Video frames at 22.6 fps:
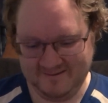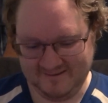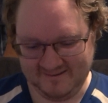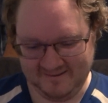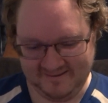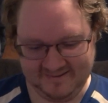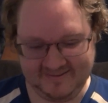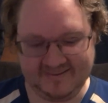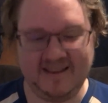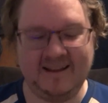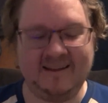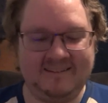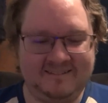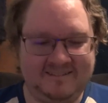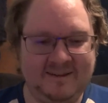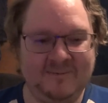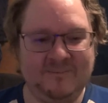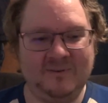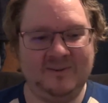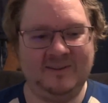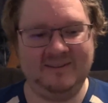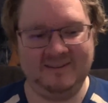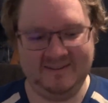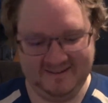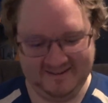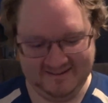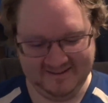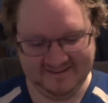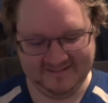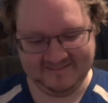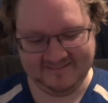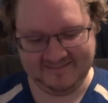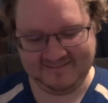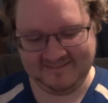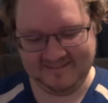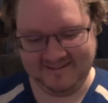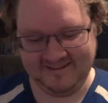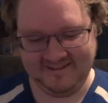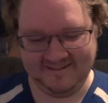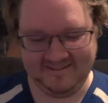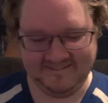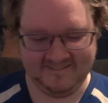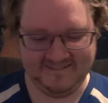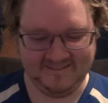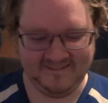Because that's definitely
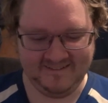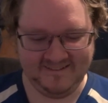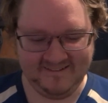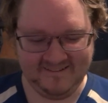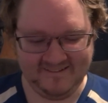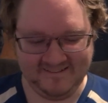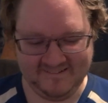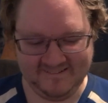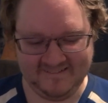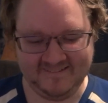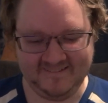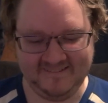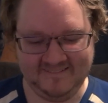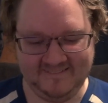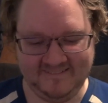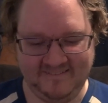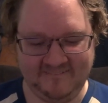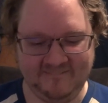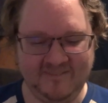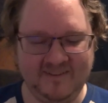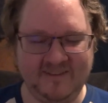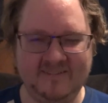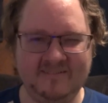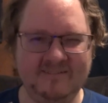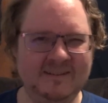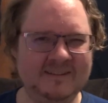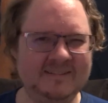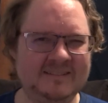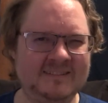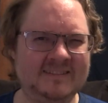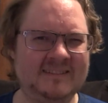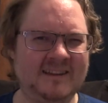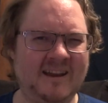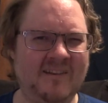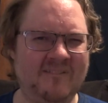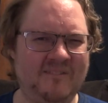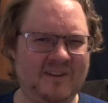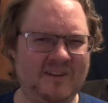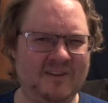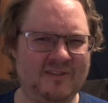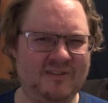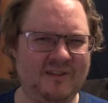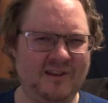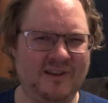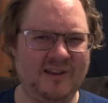interesting, and I think, let's just say I
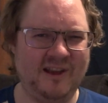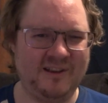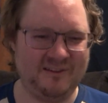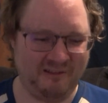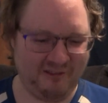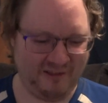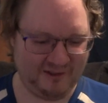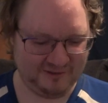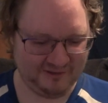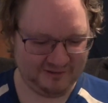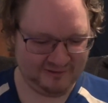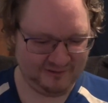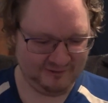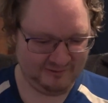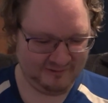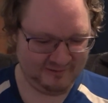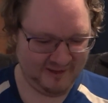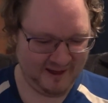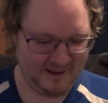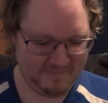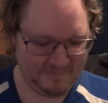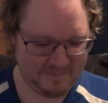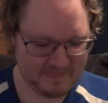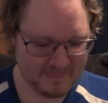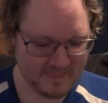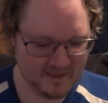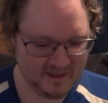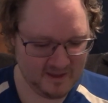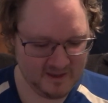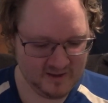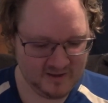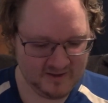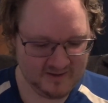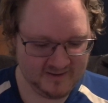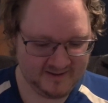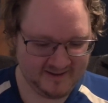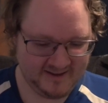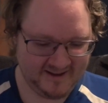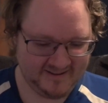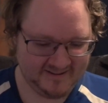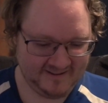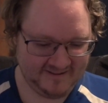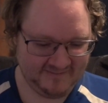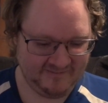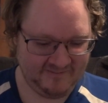think Sunny has a lot to do with that.
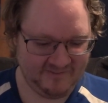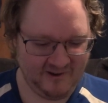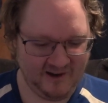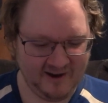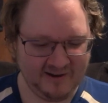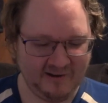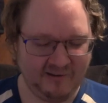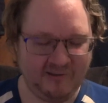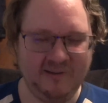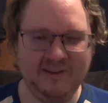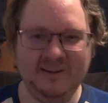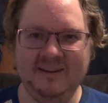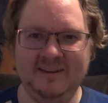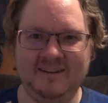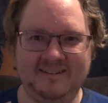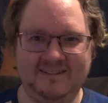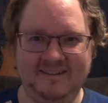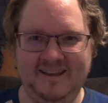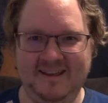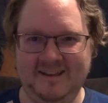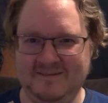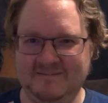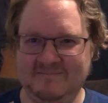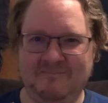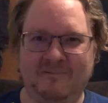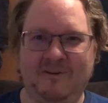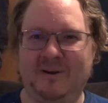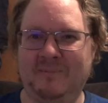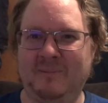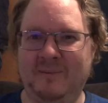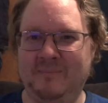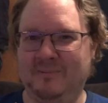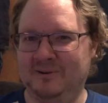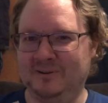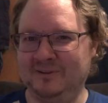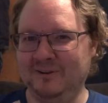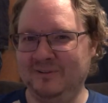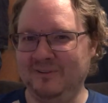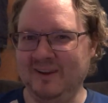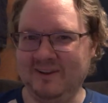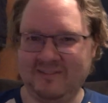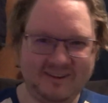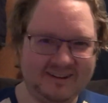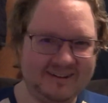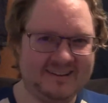And then finally, one of my personal
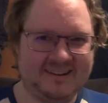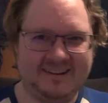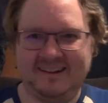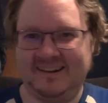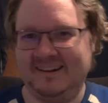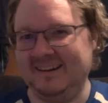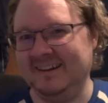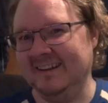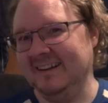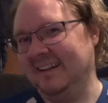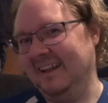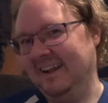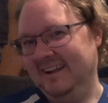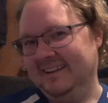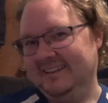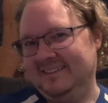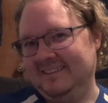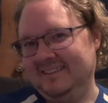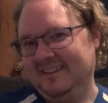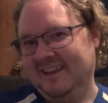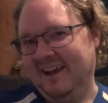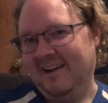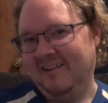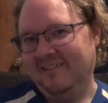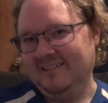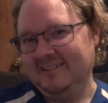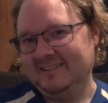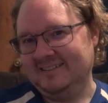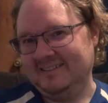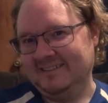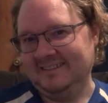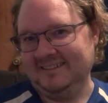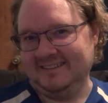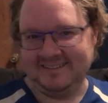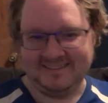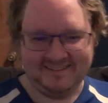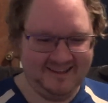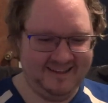favorites, glance analysis.